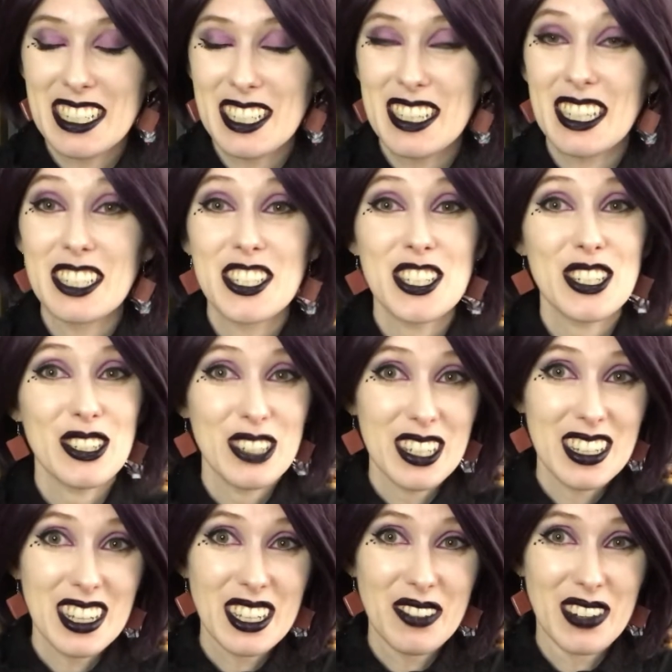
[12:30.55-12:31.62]
They sure
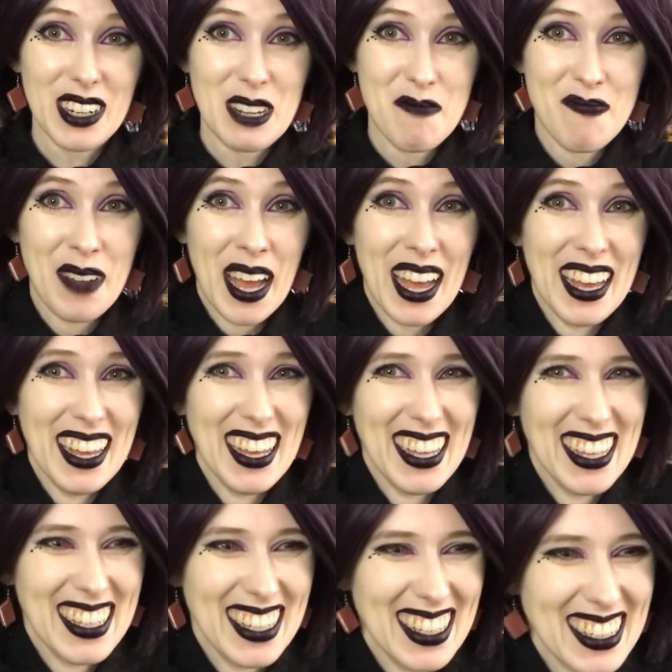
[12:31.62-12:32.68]
did leave an impact.
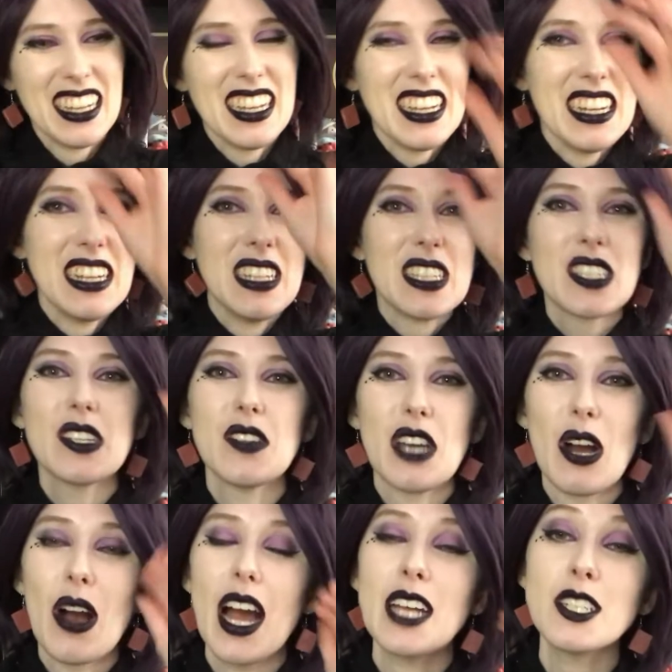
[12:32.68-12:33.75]
So
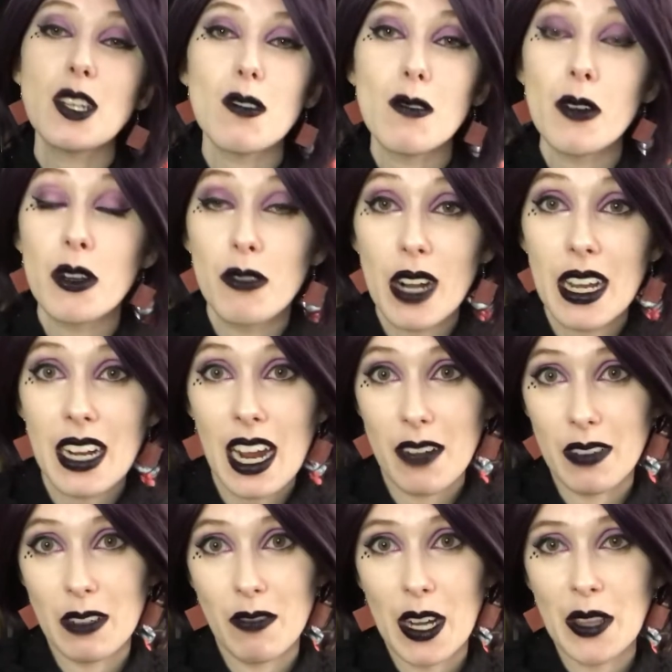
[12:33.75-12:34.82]
no, I don't regret
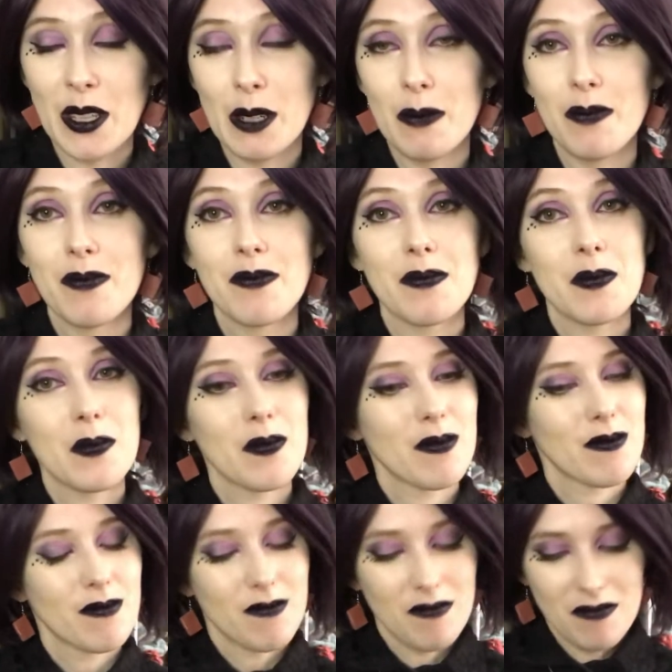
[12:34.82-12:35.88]
having read them.
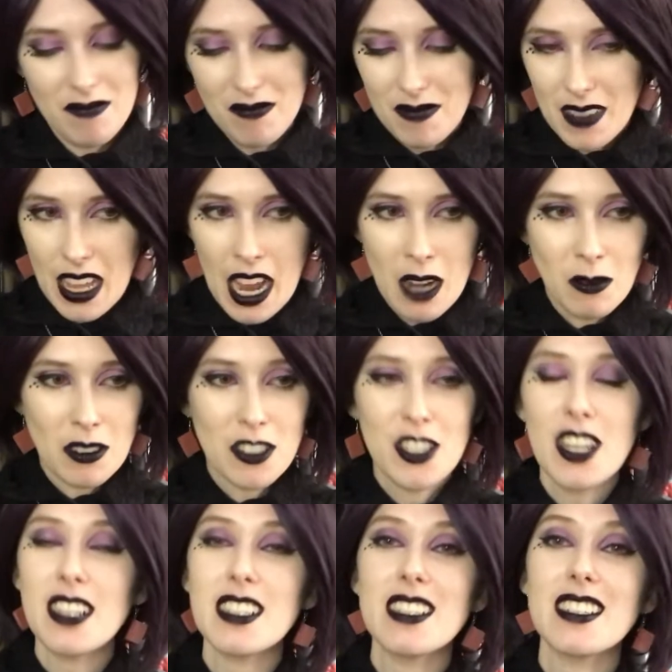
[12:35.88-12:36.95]
I will
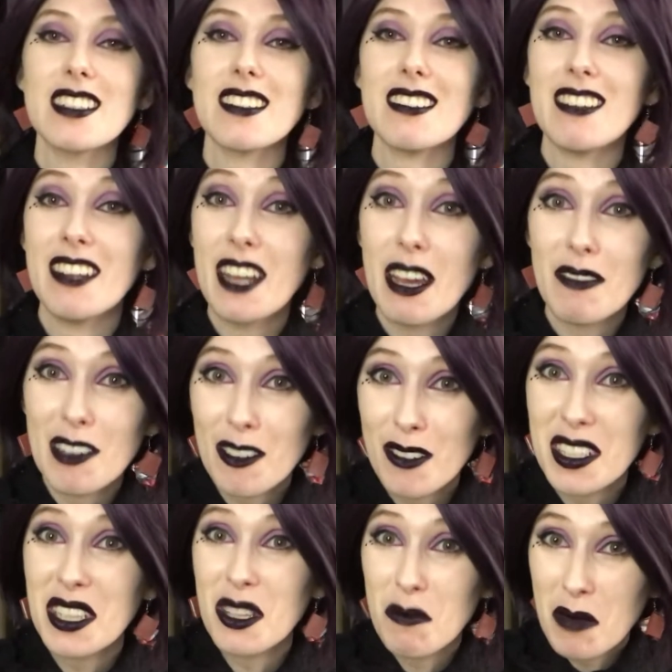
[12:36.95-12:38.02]
just never
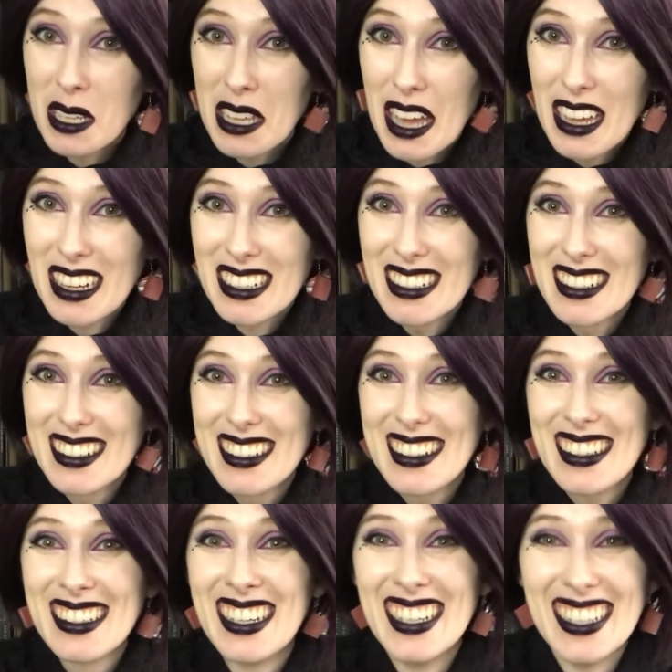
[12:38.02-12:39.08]
read them again.
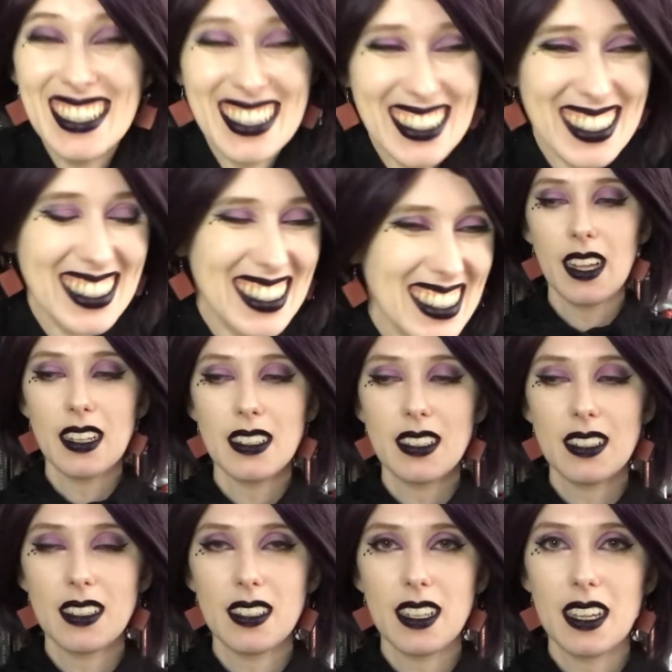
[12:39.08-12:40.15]

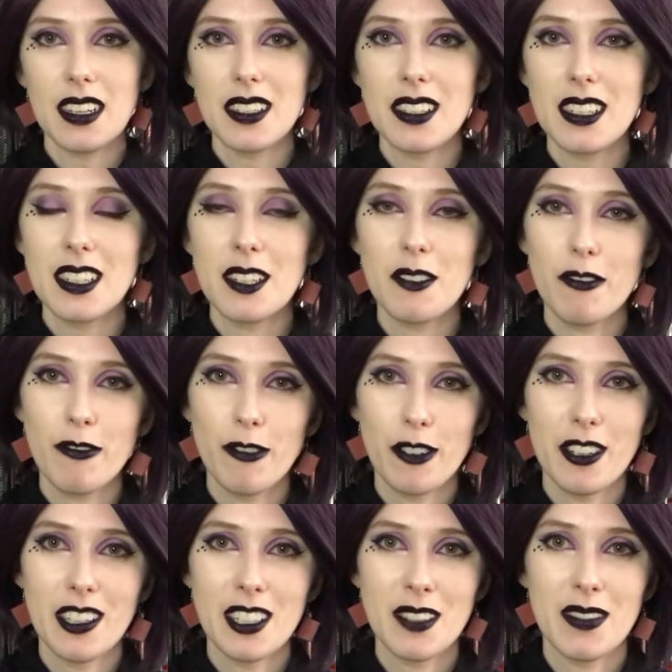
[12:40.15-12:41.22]
And that is it
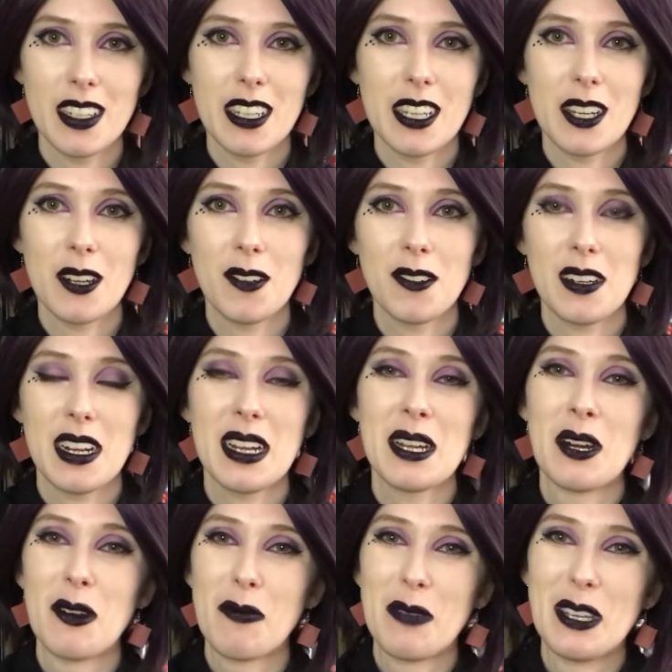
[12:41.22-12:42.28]
for this video. I
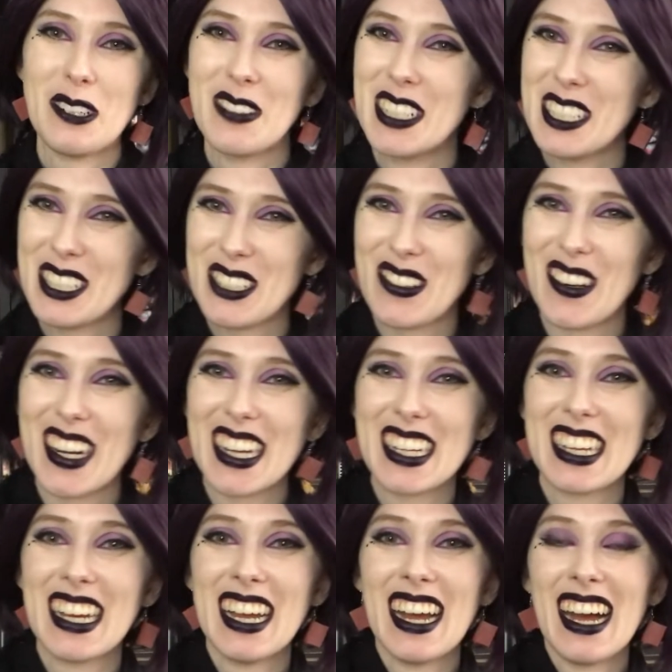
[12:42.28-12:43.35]
hope you enjoyed.